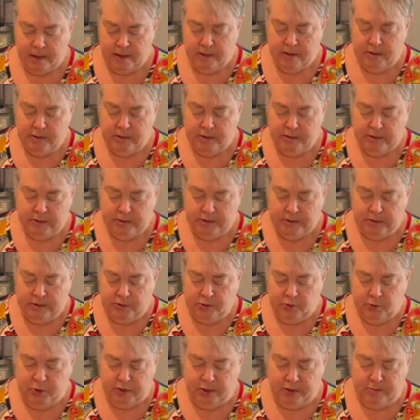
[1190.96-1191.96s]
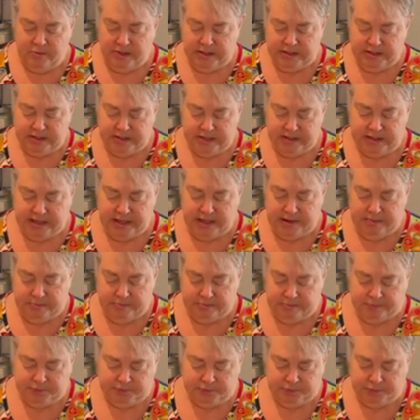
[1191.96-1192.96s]
So we're going to mix this up,
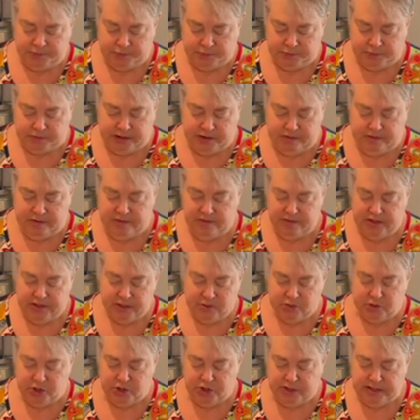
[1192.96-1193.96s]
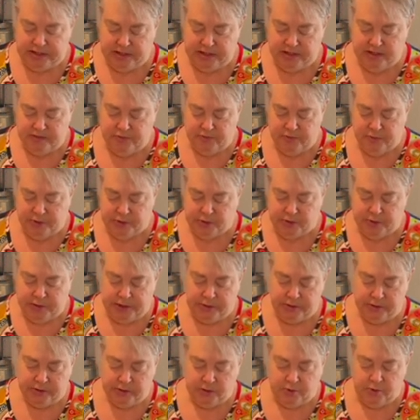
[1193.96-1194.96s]
and then this will just sit in the
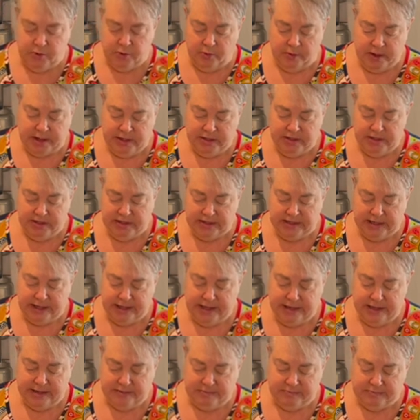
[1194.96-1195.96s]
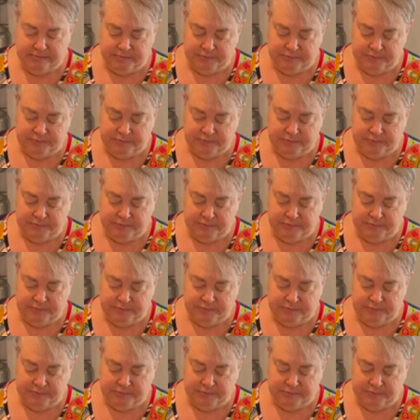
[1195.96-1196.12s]
refrigerator until we're ready to take it.